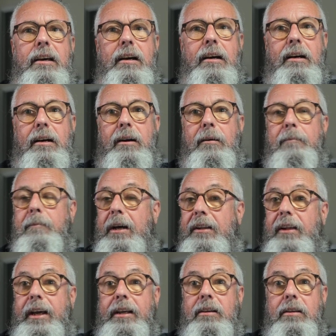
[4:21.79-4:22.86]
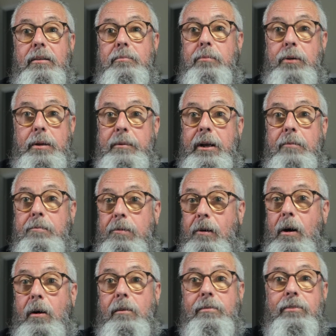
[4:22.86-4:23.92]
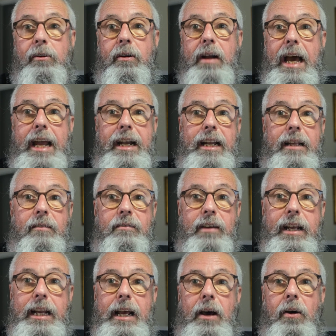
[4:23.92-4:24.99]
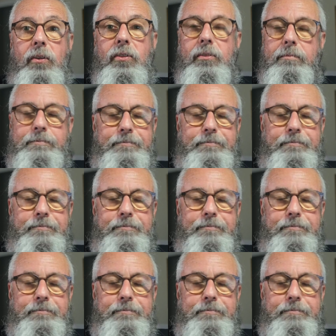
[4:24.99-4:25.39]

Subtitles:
I like Premiere Pro for editing videos.